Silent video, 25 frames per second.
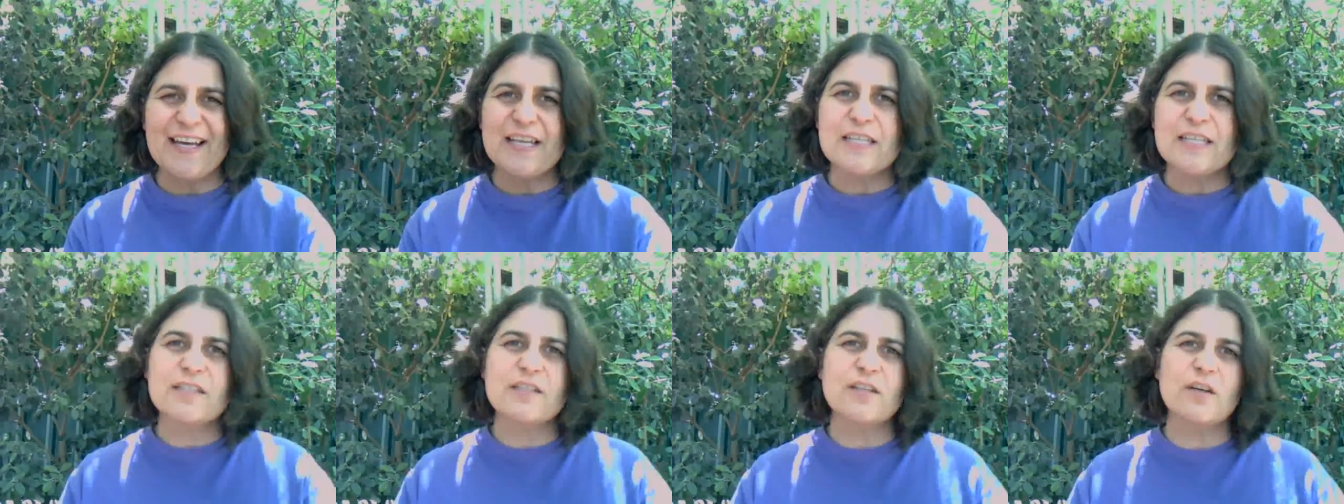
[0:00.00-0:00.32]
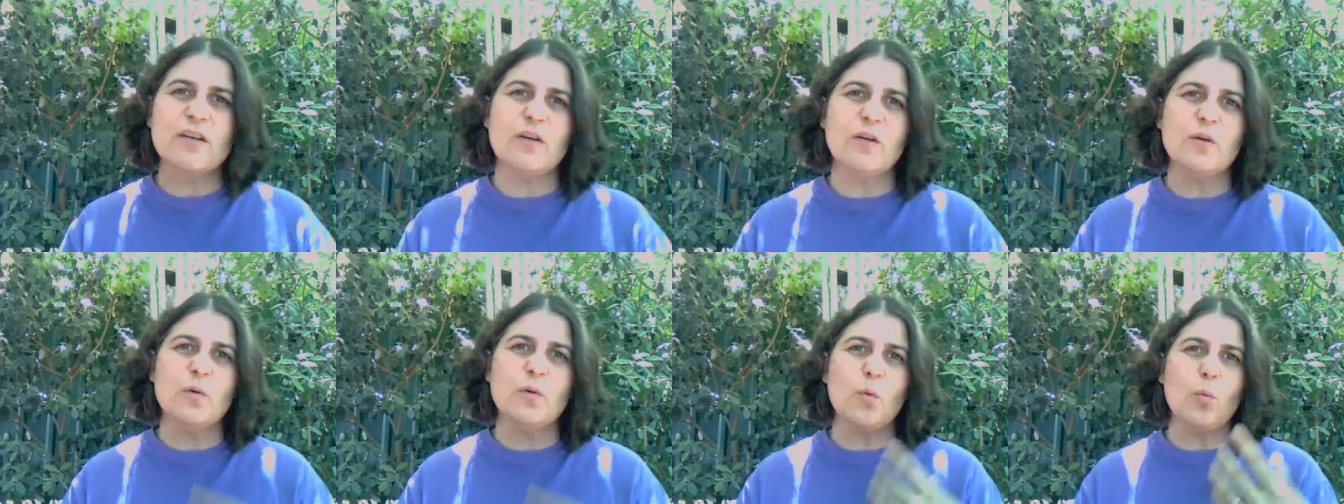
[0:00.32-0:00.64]

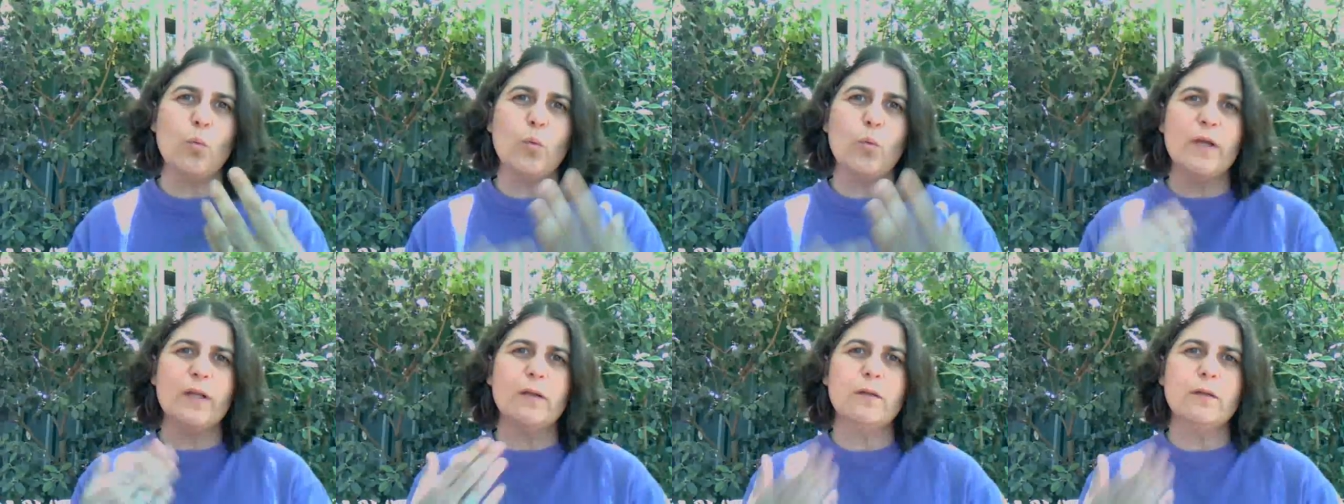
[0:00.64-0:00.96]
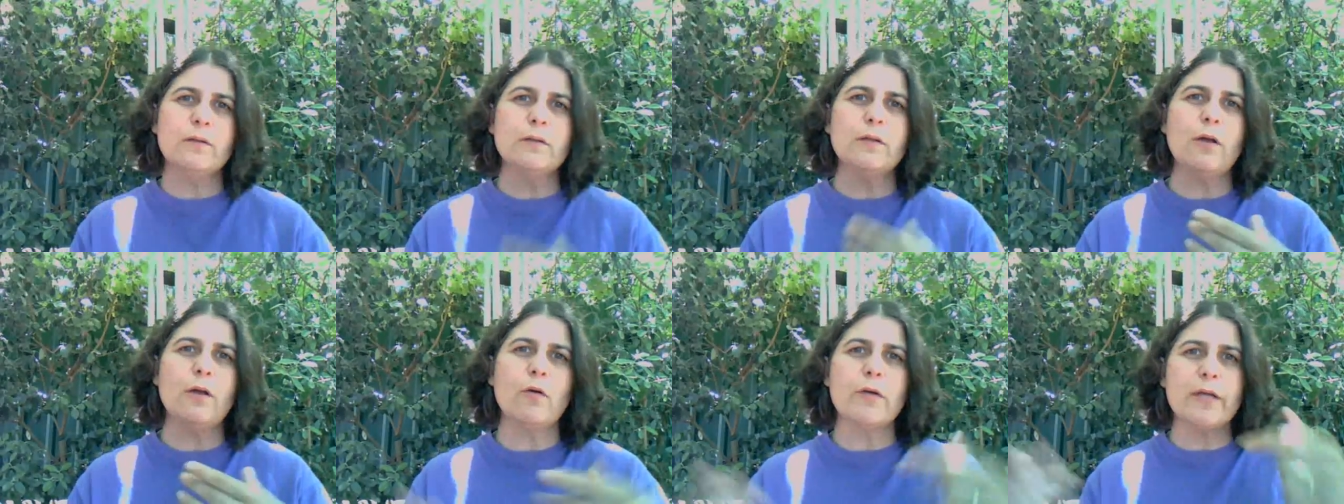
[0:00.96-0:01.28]
So we'll
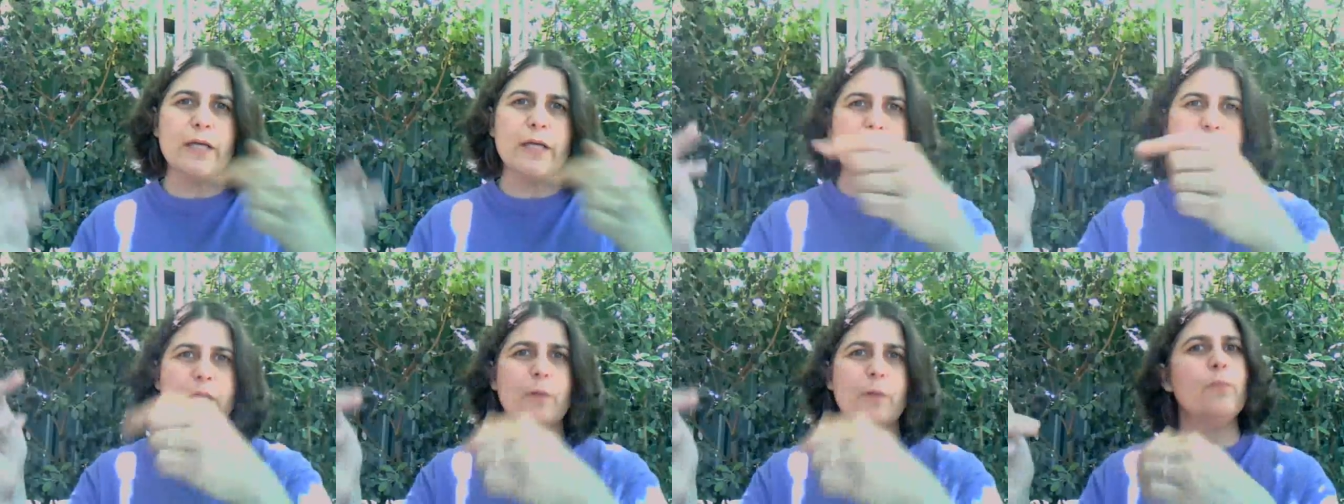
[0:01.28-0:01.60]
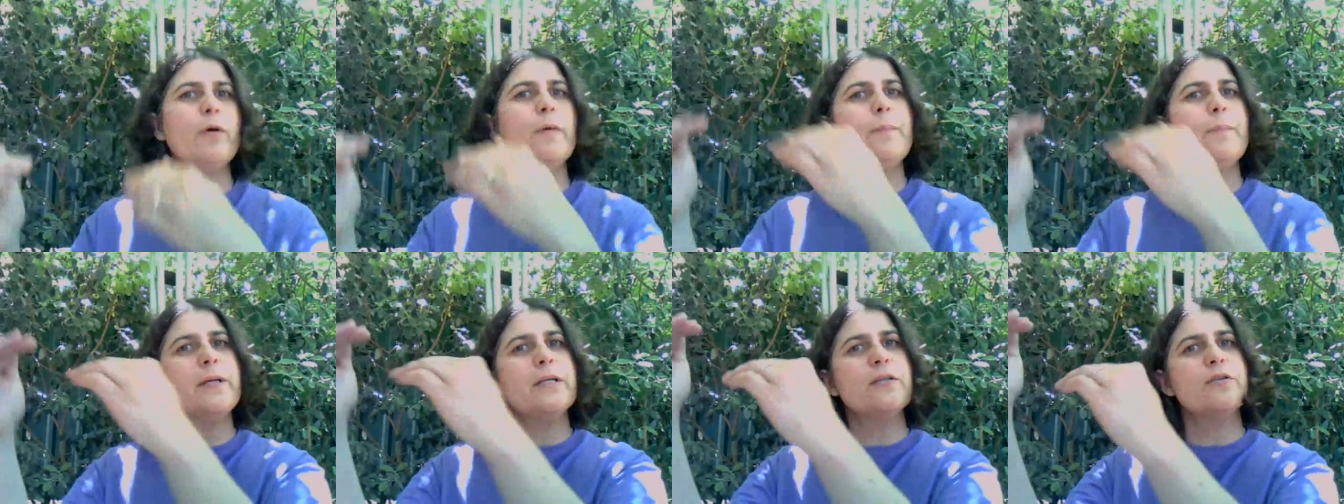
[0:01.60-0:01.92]
log in, and
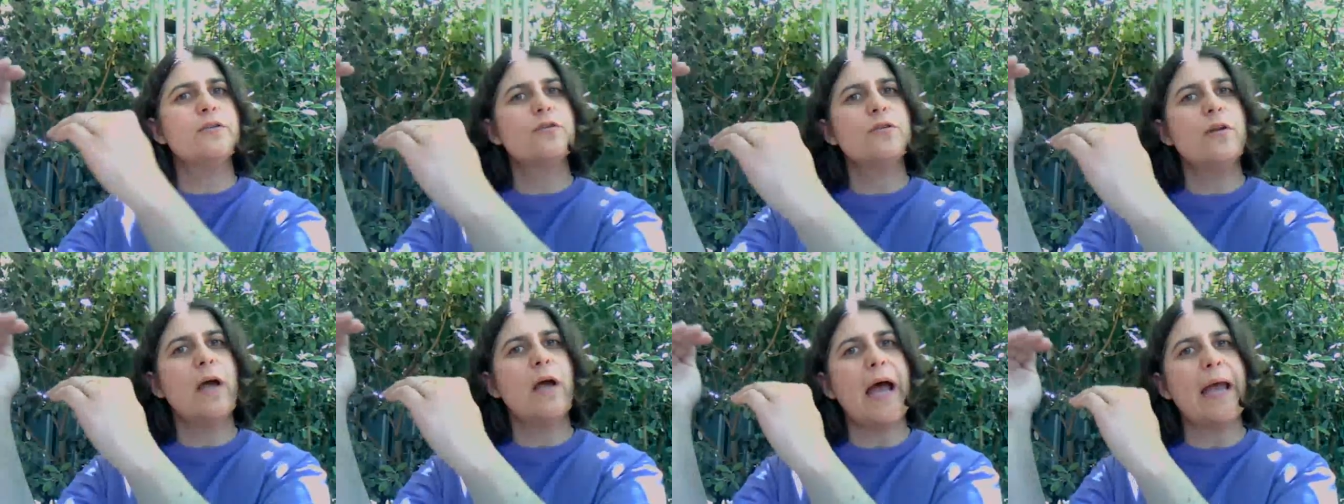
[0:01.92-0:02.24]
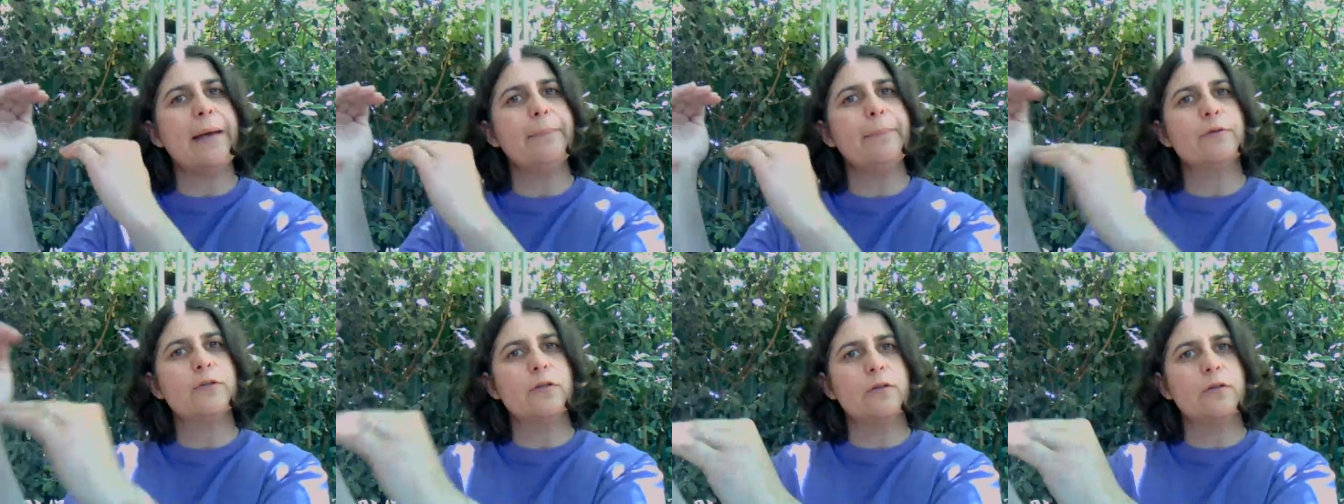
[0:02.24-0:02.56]
we'll be
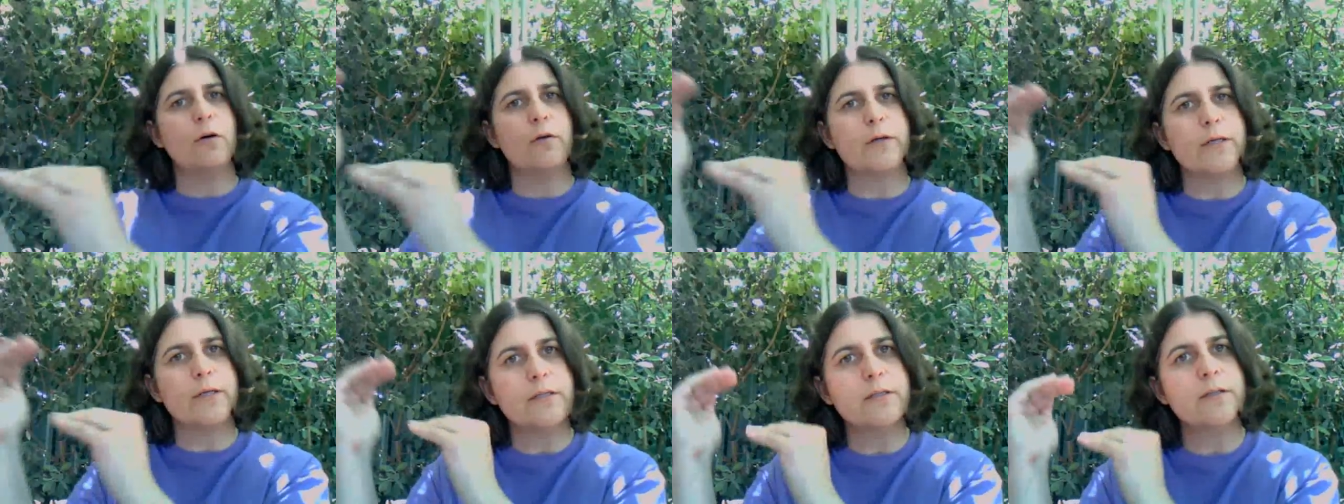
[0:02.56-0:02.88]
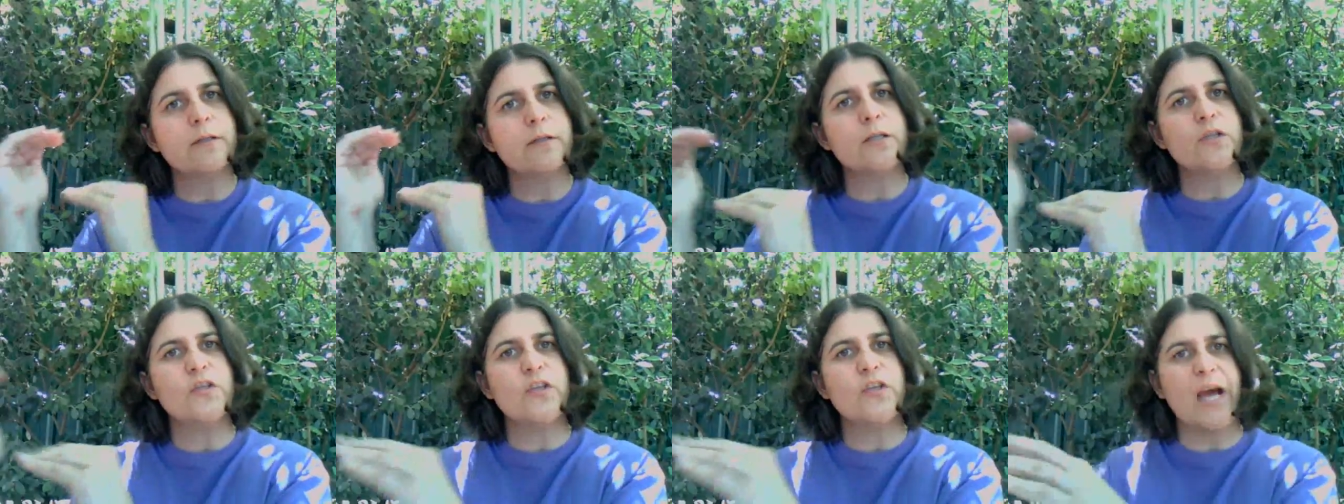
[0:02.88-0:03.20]
able to log
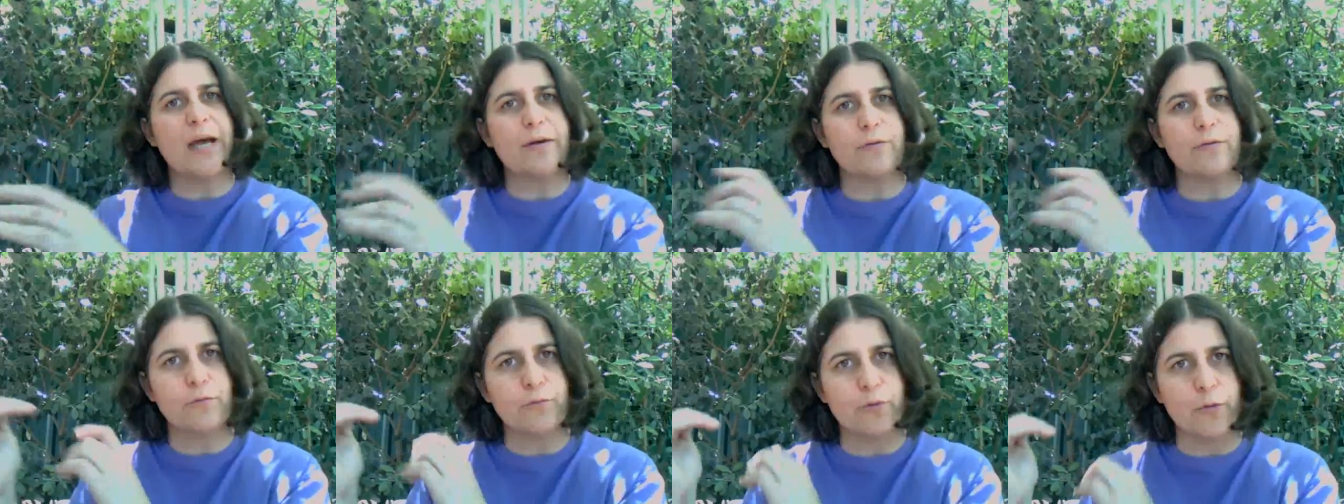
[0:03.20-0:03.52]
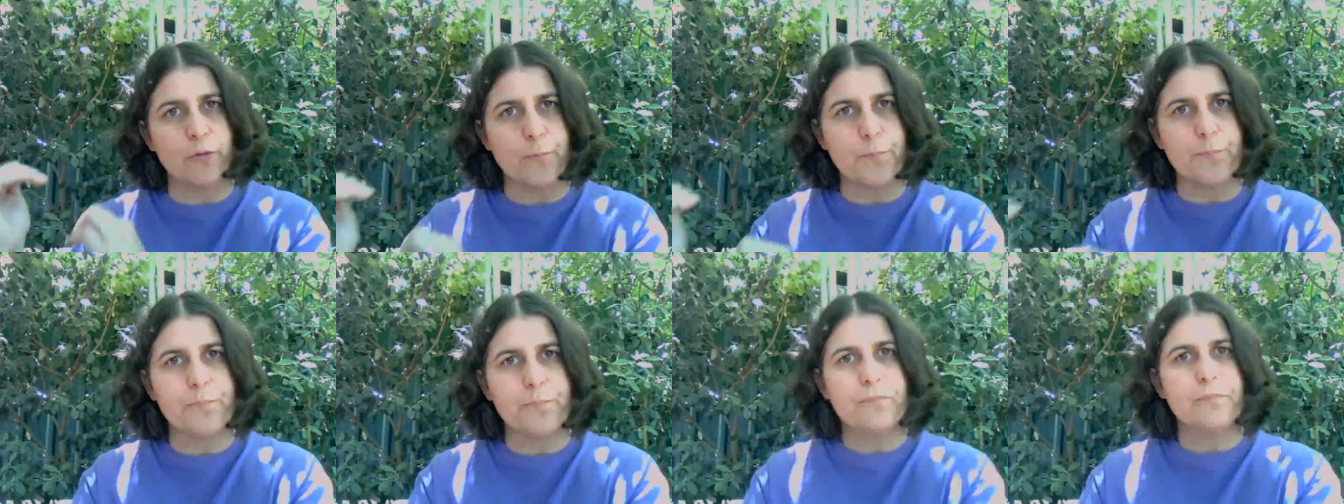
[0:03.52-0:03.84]
into the chat
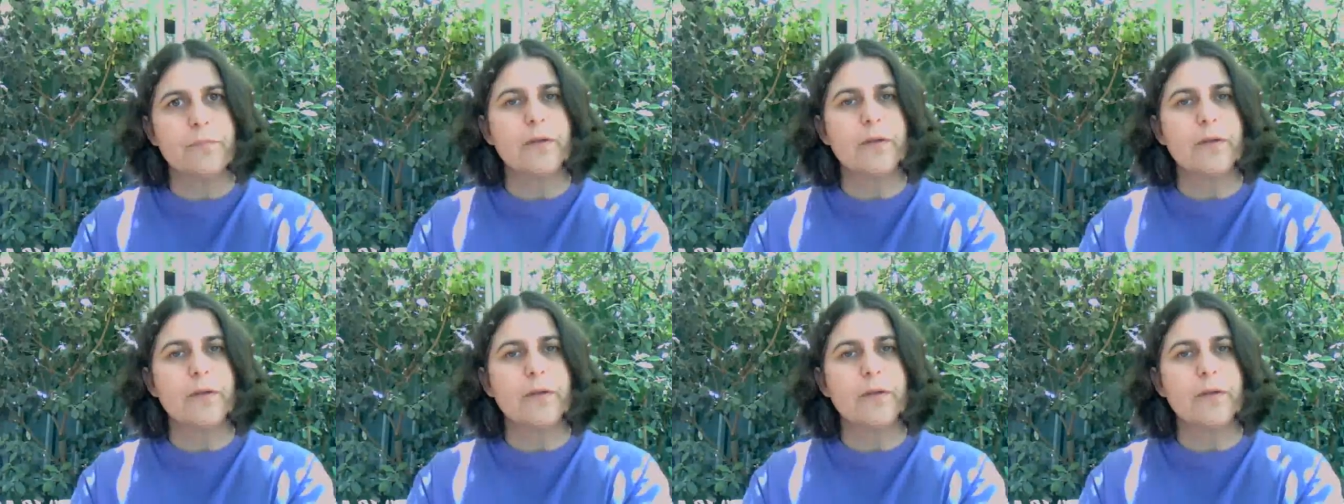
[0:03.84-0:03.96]
room,